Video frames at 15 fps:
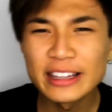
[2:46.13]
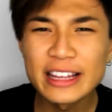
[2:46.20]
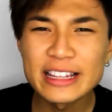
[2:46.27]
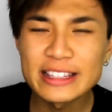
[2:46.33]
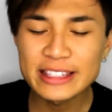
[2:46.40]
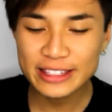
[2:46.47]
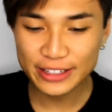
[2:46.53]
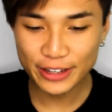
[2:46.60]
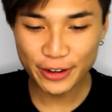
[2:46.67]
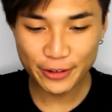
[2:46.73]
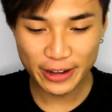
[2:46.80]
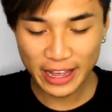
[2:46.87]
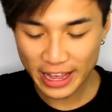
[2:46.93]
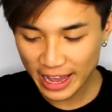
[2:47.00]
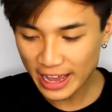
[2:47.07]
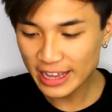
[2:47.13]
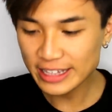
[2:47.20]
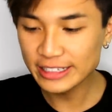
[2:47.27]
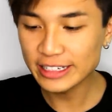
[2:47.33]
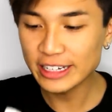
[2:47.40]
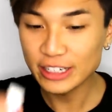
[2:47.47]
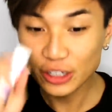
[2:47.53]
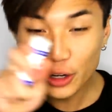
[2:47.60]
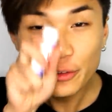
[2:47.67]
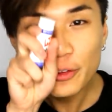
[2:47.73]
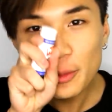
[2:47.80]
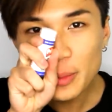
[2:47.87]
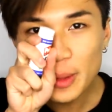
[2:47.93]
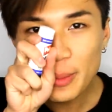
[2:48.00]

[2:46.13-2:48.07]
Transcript: let's go ahead and cover up